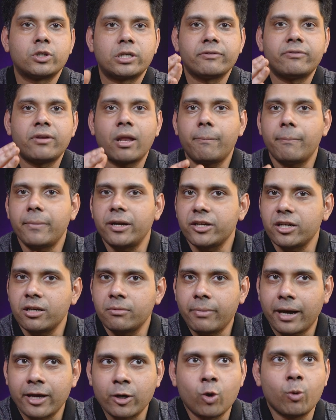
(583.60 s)
development
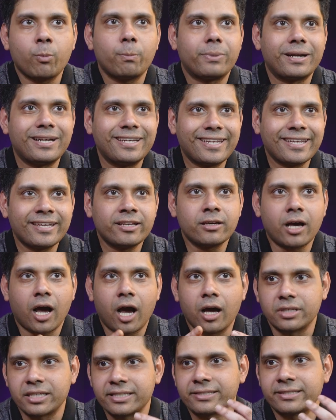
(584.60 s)
in bioprinting
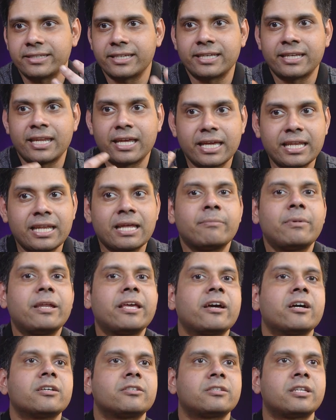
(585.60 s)
is in-
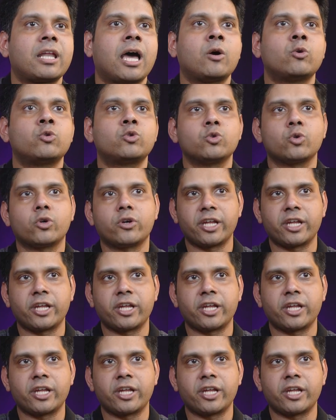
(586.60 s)
enabling us now to